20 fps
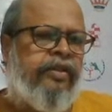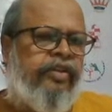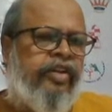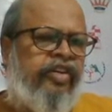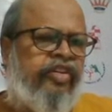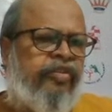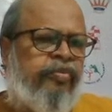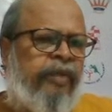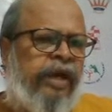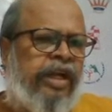
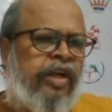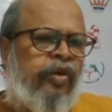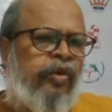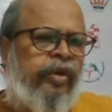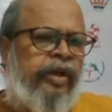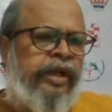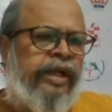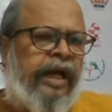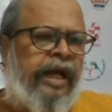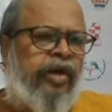This
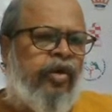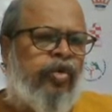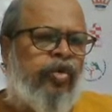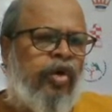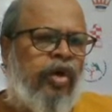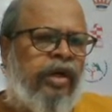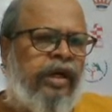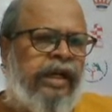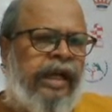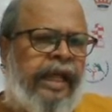maneuvering I do
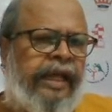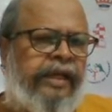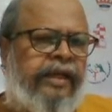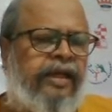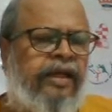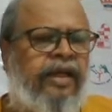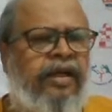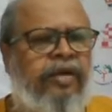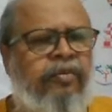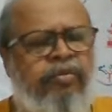not like
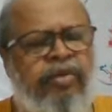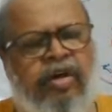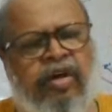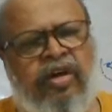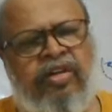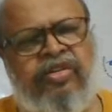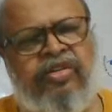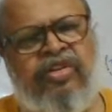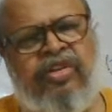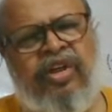
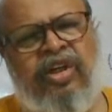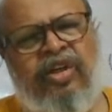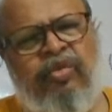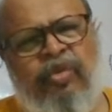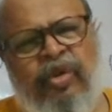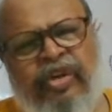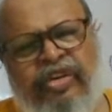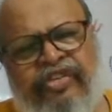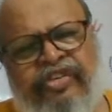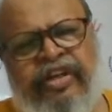because
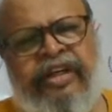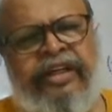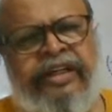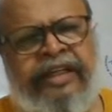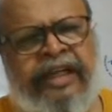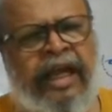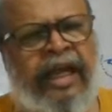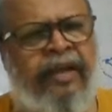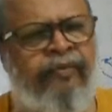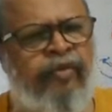wasting
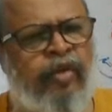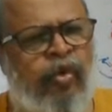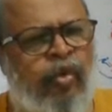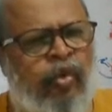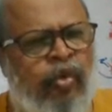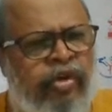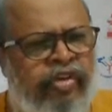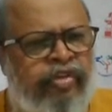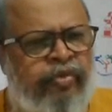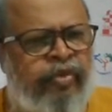time. The
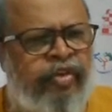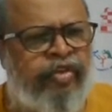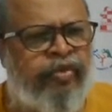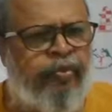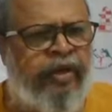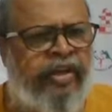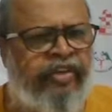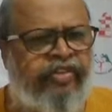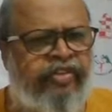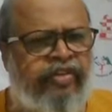rook is
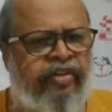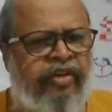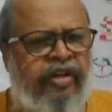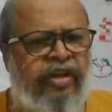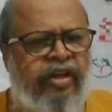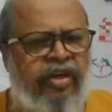misplaced.